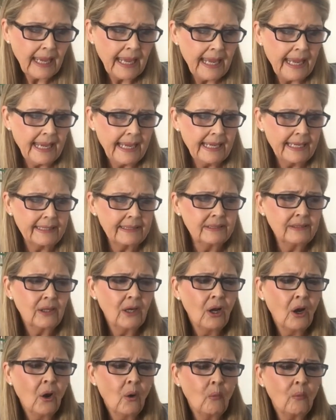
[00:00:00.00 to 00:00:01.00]
And
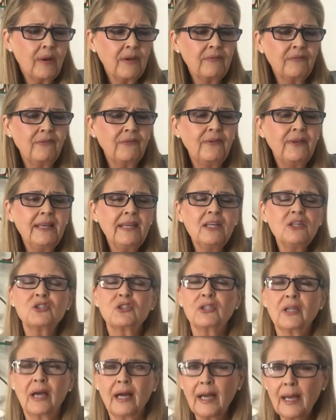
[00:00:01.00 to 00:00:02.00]
we
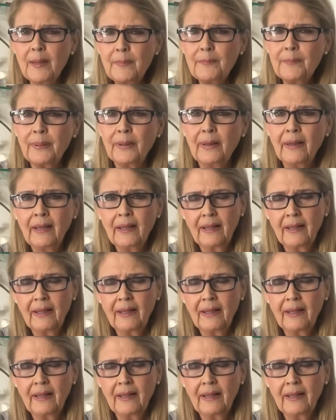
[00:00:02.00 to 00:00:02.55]
finished up